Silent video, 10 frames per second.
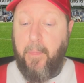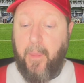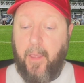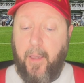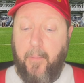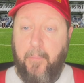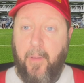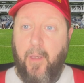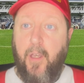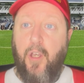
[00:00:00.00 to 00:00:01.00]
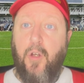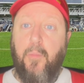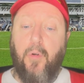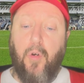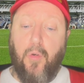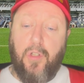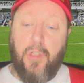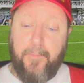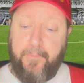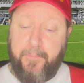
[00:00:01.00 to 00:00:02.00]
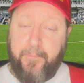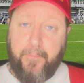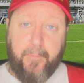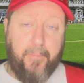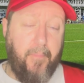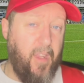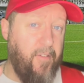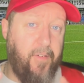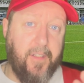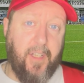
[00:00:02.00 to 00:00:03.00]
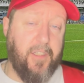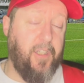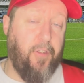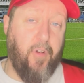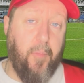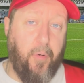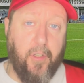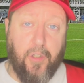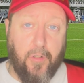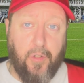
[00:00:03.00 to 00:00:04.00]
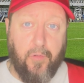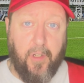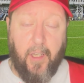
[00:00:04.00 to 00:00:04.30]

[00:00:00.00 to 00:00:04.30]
But us, fantastic 3 points on Sunday.